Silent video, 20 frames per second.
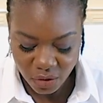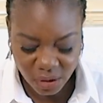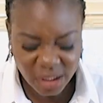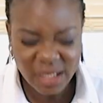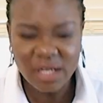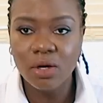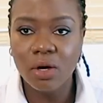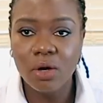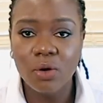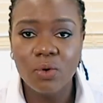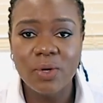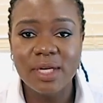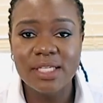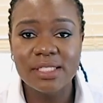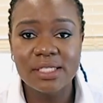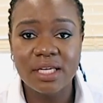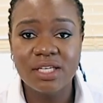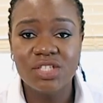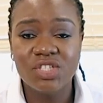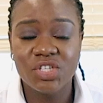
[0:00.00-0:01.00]
you can
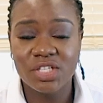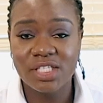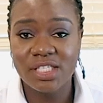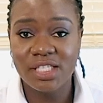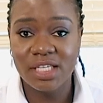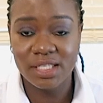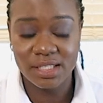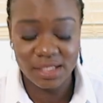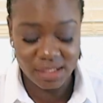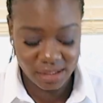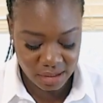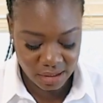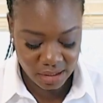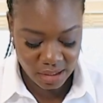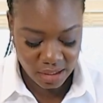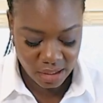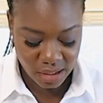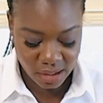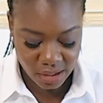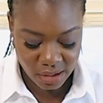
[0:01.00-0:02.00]
always adjust it
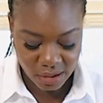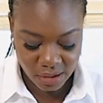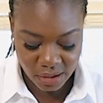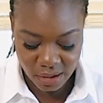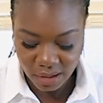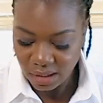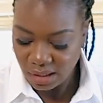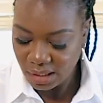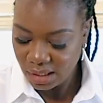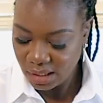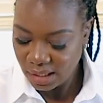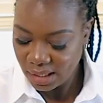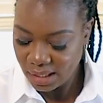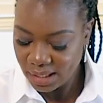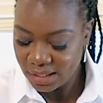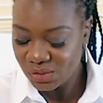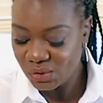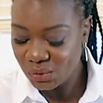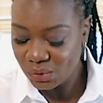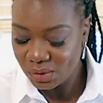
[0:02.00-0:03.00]

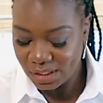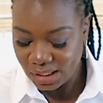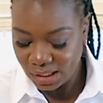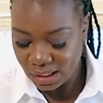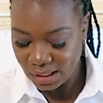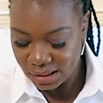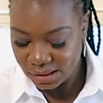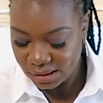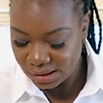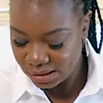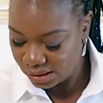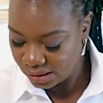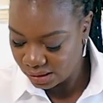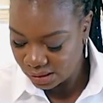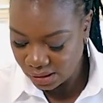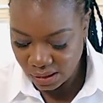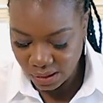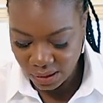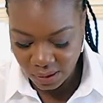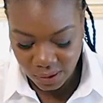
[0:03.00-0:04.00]
as you taste.
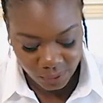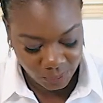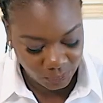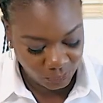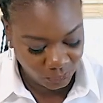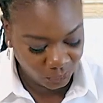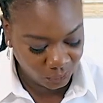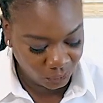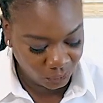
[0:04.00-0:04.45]
A